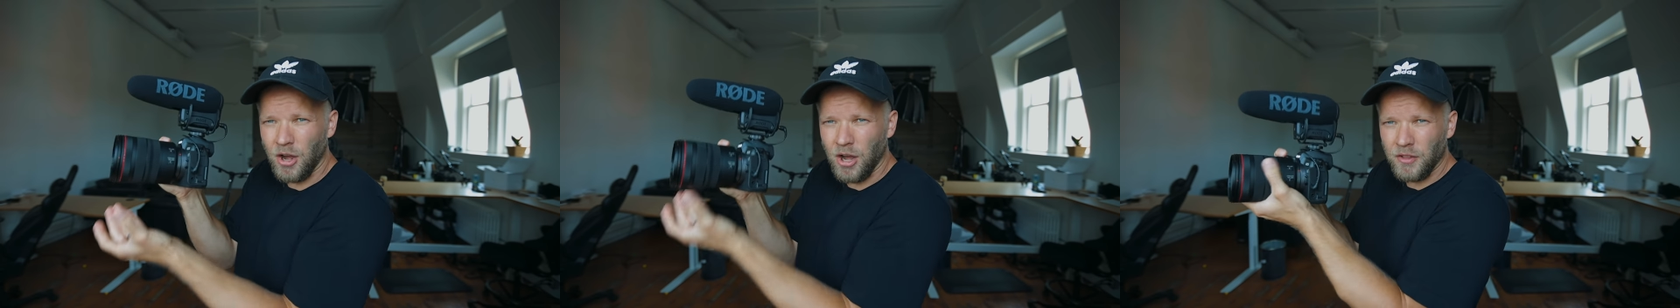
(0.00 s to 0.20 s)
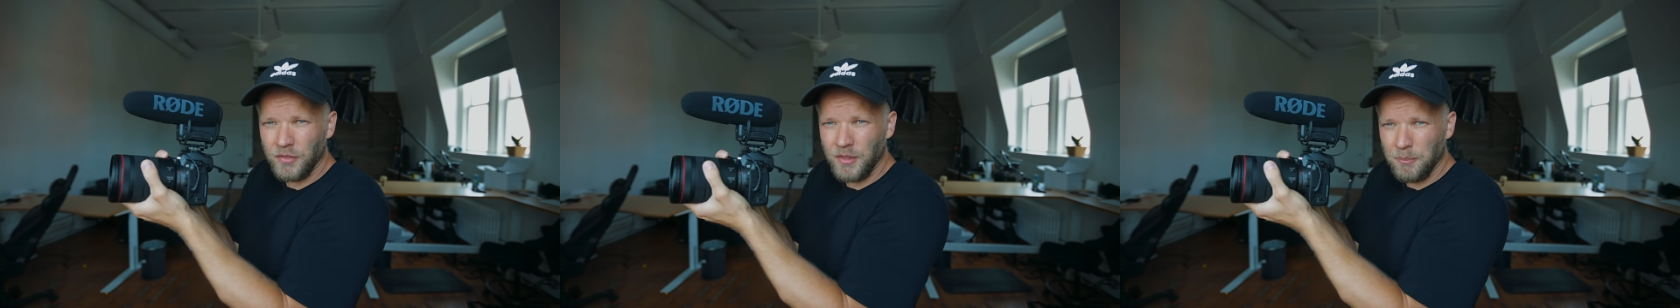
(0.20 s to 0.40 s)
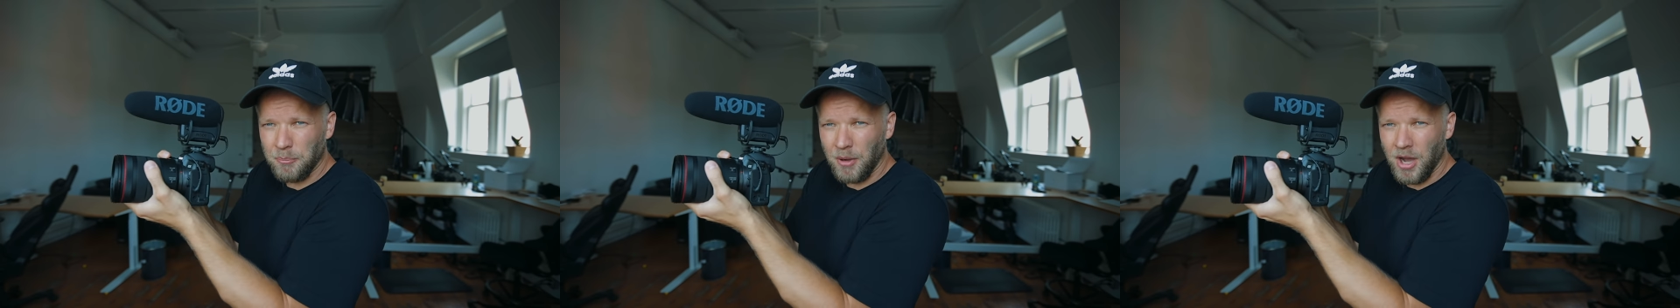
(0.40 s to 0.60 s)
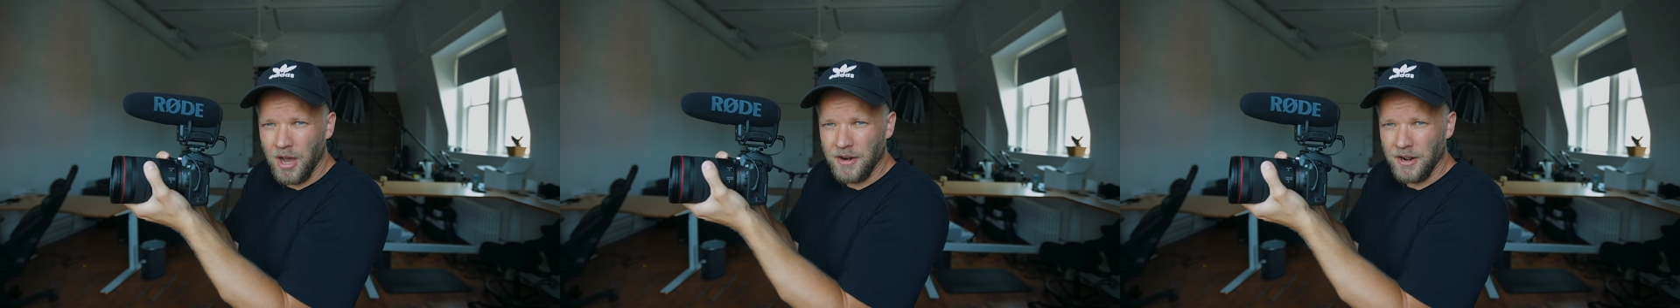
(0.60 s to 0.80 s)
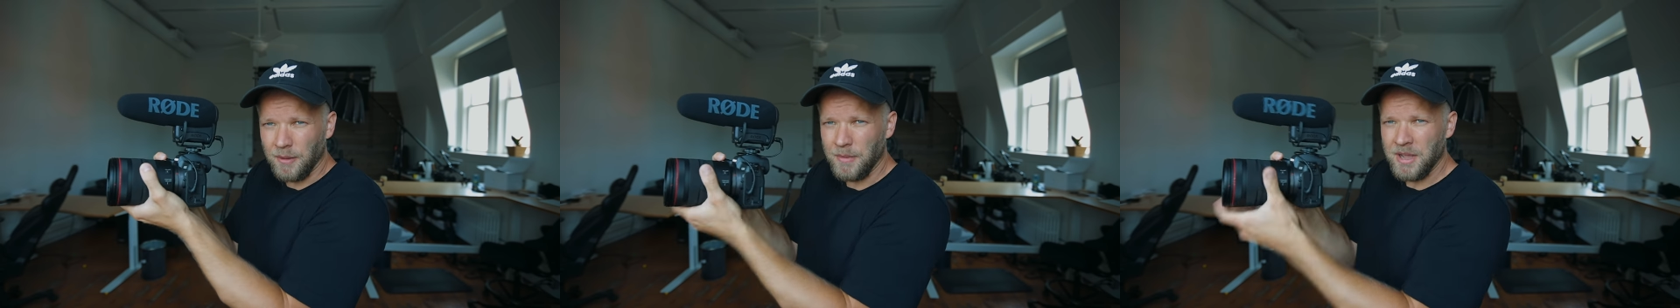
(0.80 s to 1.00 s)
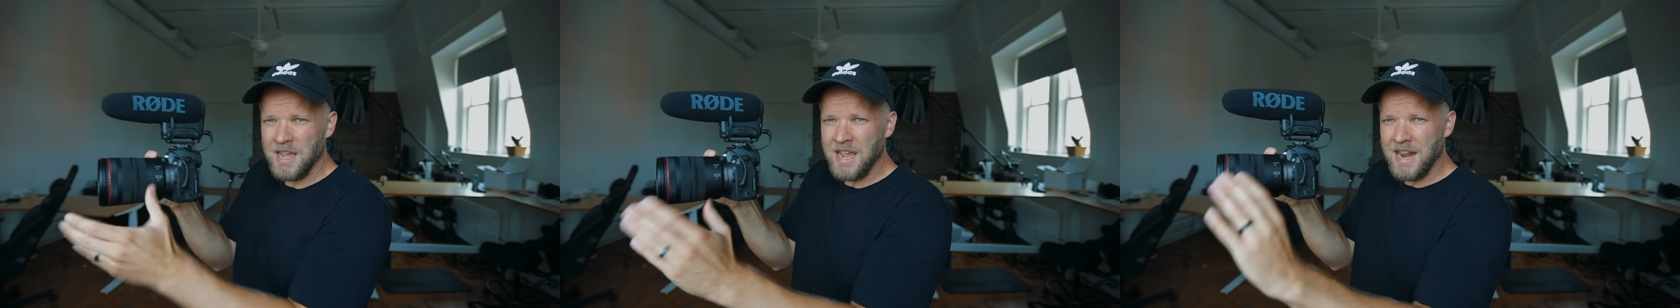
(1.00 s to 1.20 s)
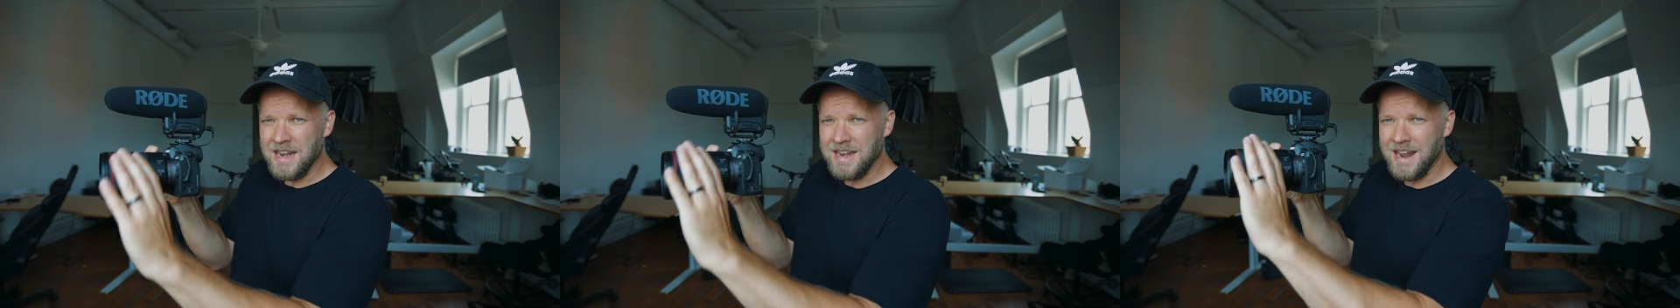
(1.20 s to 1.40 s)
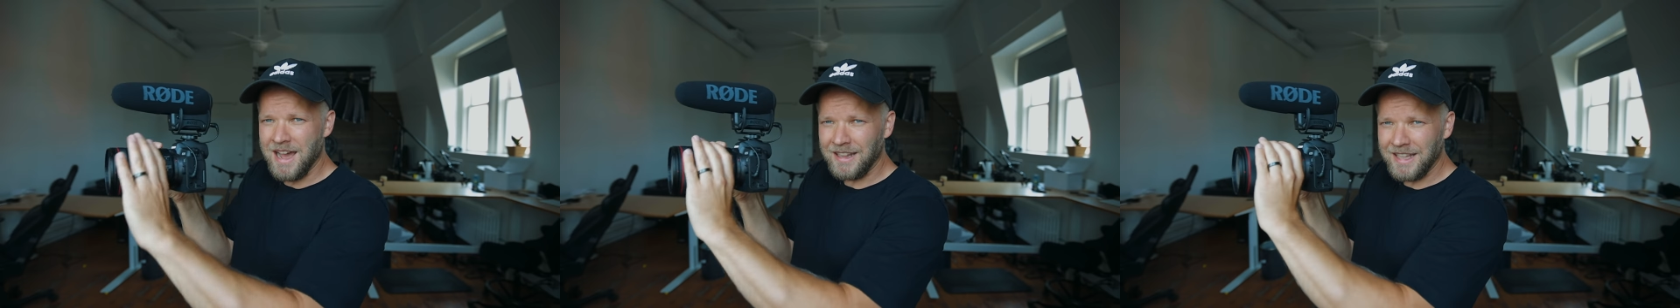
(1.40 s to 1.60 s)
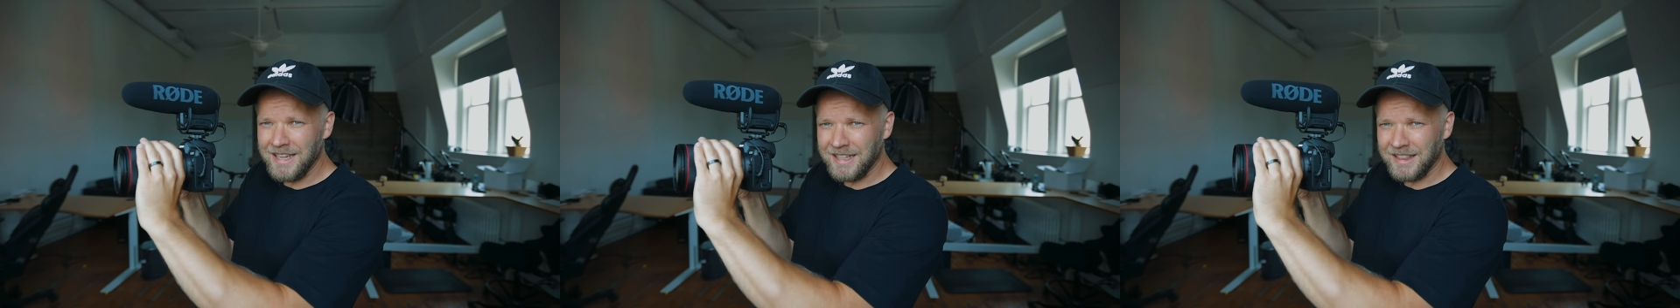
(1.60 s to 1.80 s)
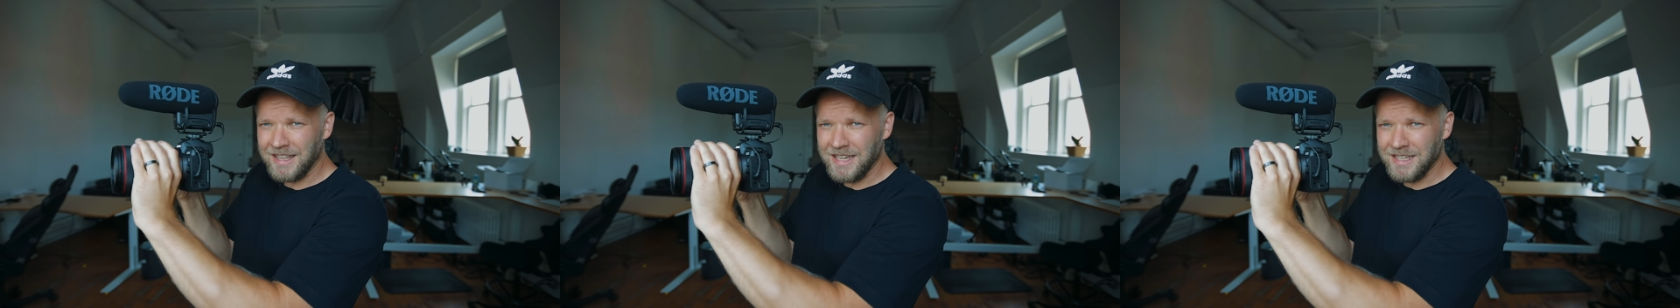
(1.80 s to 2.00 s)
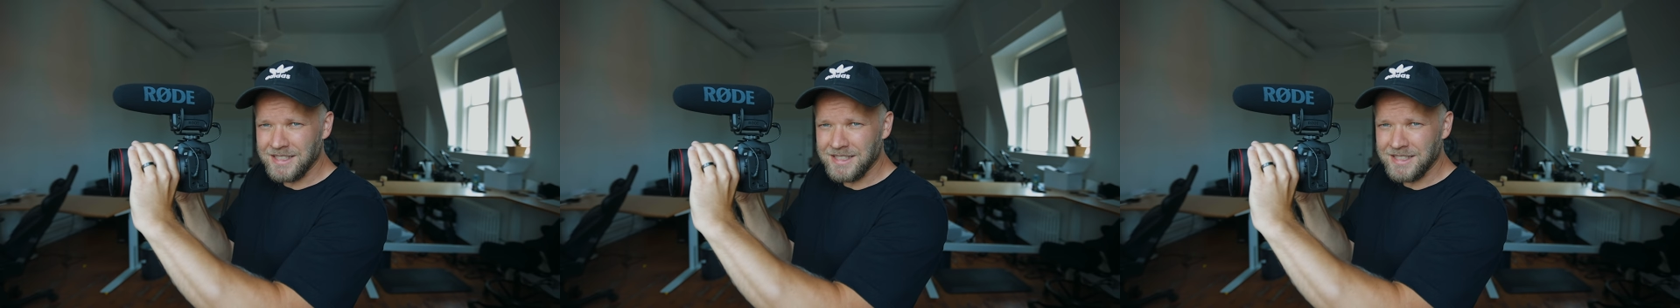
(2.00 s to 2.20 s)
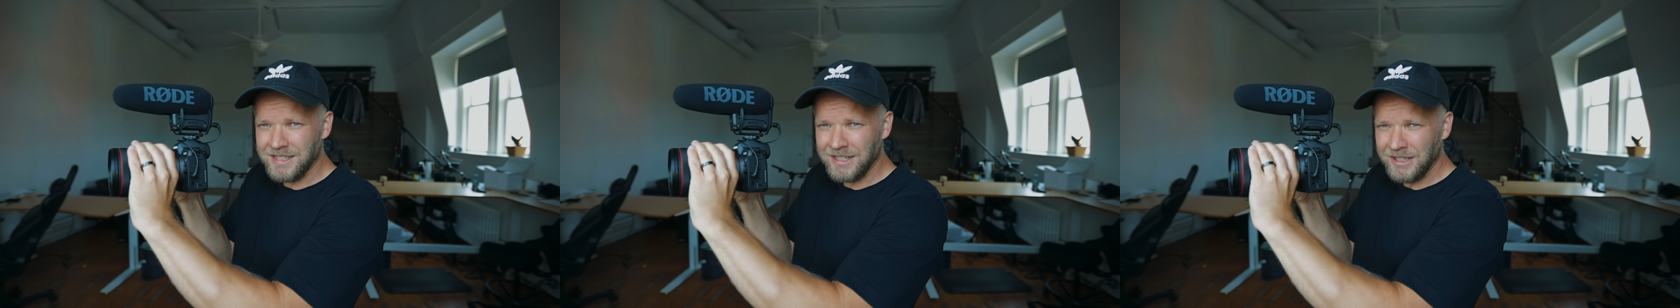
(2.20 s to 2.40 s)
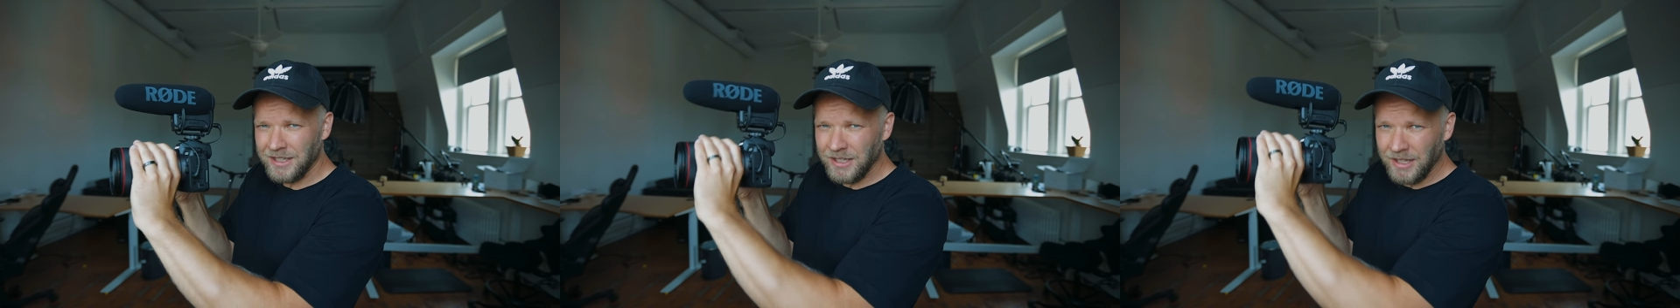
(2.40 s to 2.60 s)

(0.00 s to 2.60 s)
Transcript: on the bottom. Not like this.